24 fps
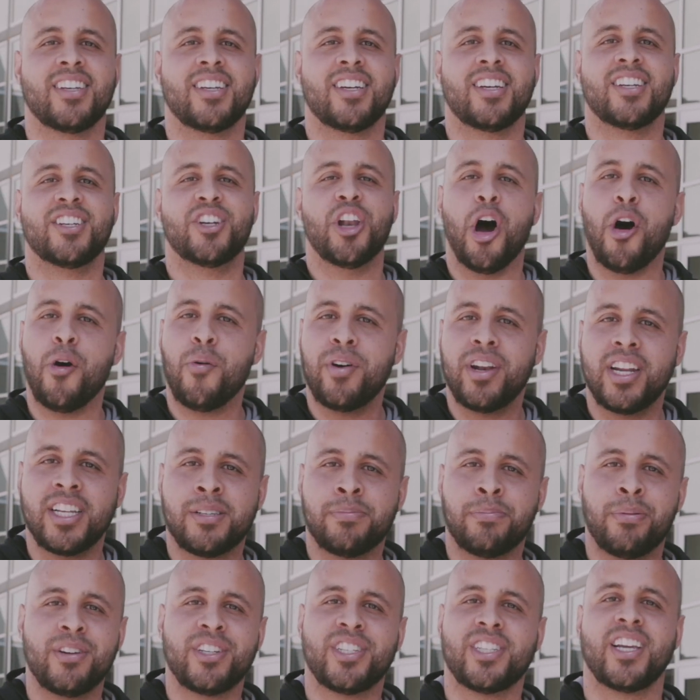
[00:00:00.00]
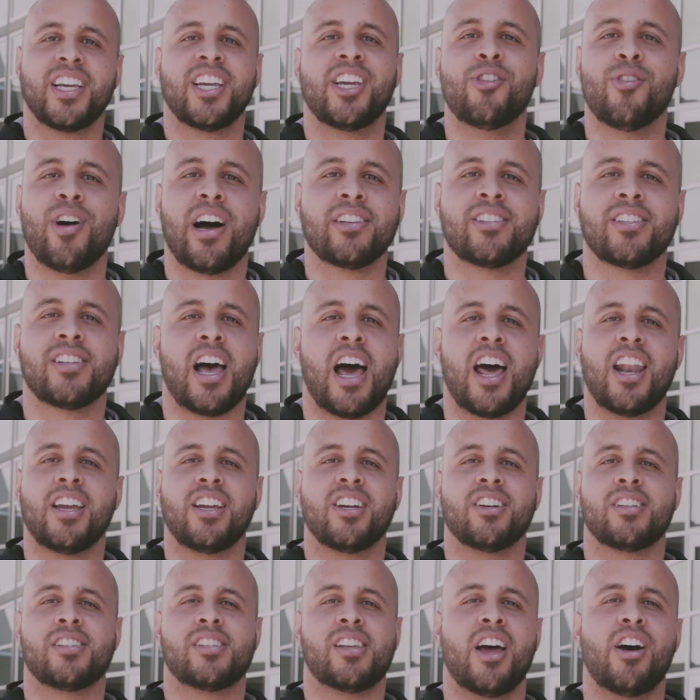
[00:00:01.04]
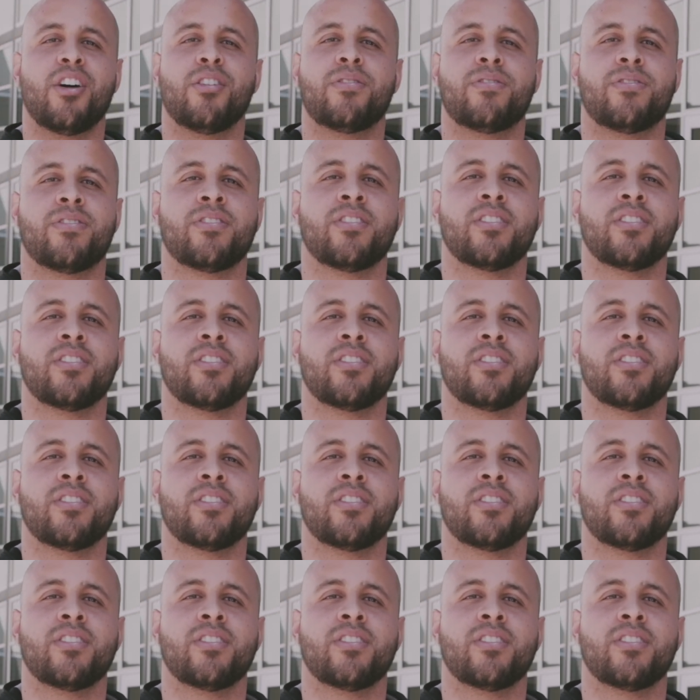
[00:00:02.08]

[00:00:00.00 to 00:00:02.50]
No one is pushing you outside of yourself.